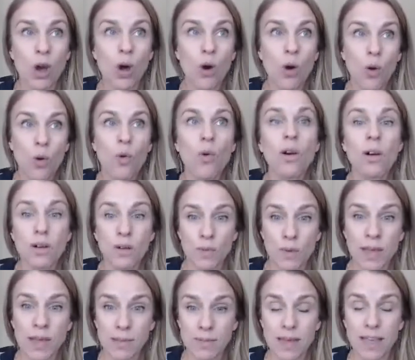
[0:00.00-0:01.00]
or we
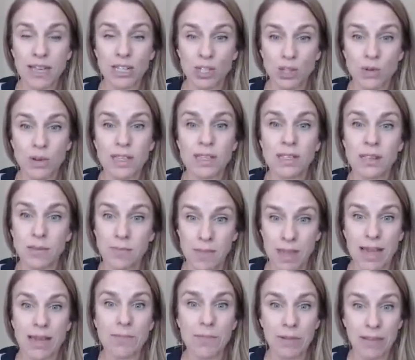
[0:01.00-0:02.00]
can make a choice to
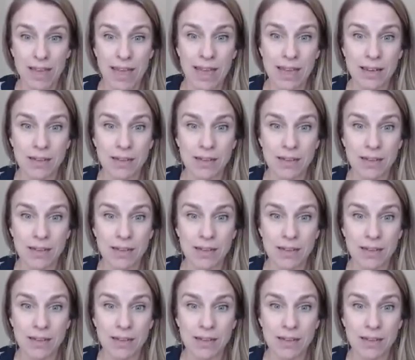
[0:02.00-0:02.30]
make a plan.